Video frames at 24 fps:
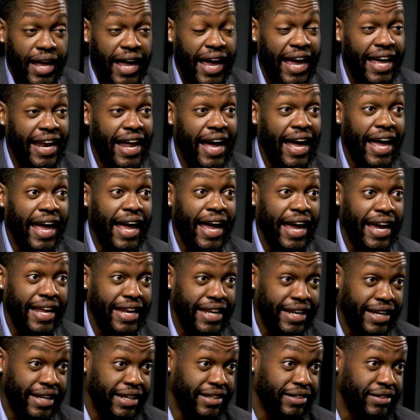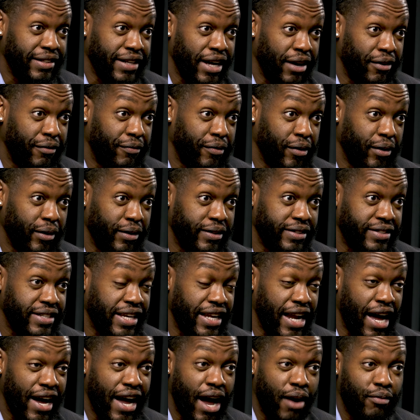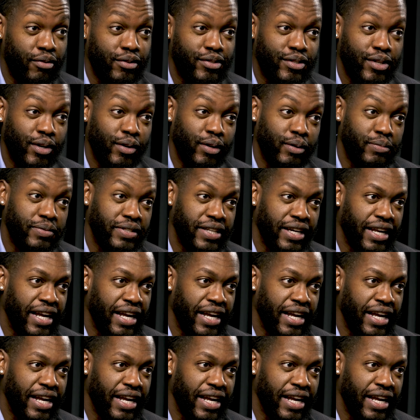And I hated it at first, and I was so upset.